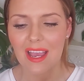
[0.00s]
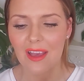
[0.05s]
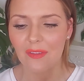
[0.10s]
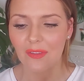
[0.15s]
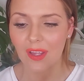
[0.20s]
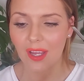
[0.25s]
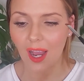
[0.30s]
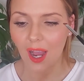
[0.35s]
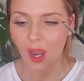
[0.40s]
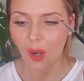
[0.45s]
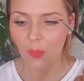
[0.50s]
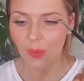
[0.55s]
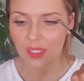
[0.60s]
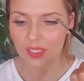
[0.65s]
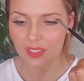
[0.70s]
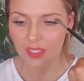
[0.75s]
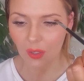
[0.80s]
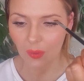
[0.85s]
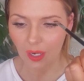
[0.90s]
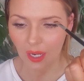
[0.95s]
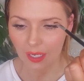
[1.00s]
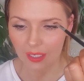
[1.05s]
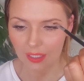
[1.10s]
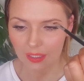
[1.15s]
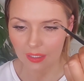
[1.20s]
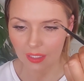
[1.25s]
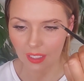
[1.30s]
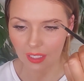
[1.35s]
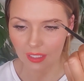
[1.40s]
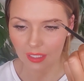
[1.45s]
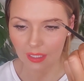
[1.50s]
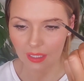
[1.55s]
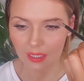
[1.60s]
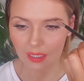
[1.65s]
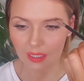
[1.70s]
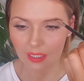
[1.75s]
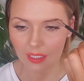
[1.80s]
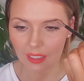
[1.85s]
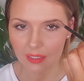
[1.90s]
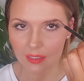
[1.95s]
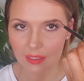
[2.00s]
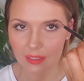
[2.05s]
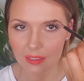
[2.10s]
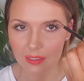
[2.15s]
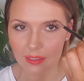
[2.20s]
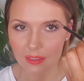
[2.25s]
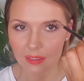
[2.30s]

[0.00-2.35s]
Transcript: they always go at it like this,